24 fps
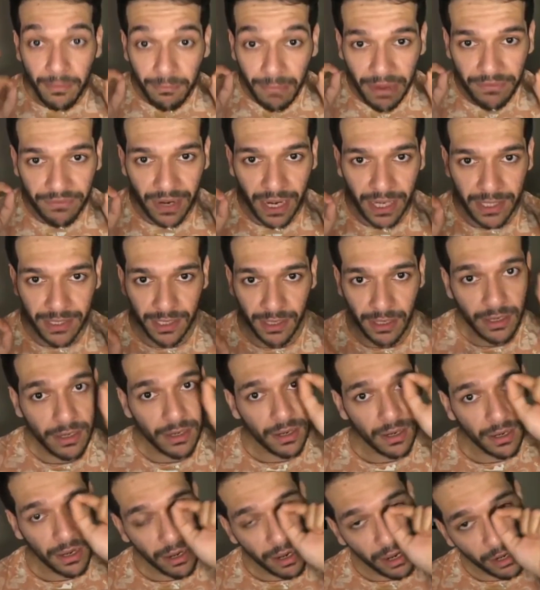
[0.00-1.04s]
My father
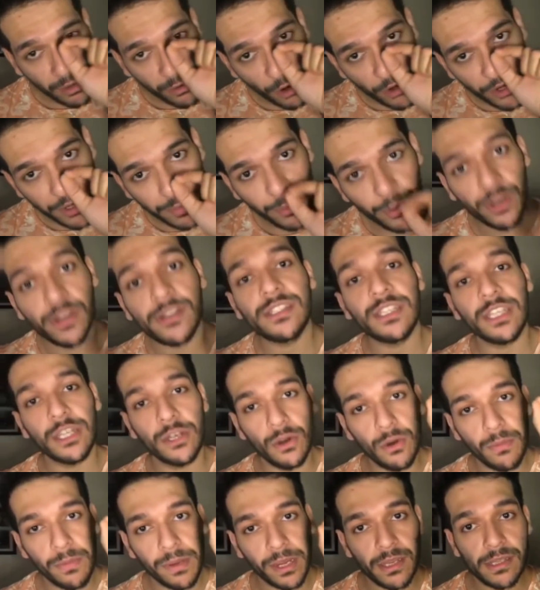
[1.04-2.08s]
contributed
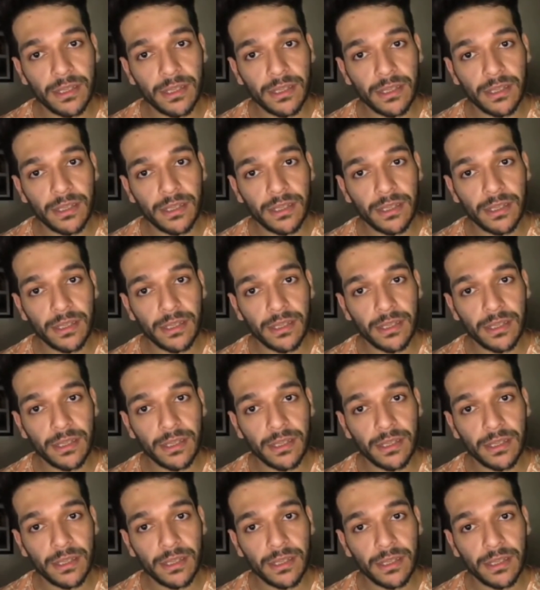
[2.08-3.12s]
0 because I
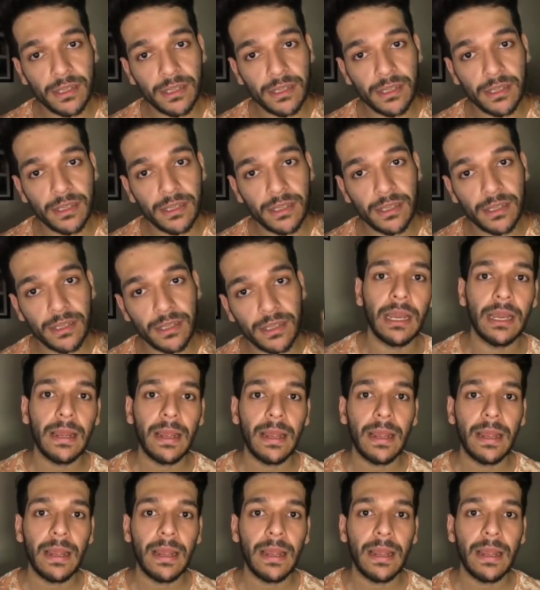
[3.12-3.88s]
felt I could do it.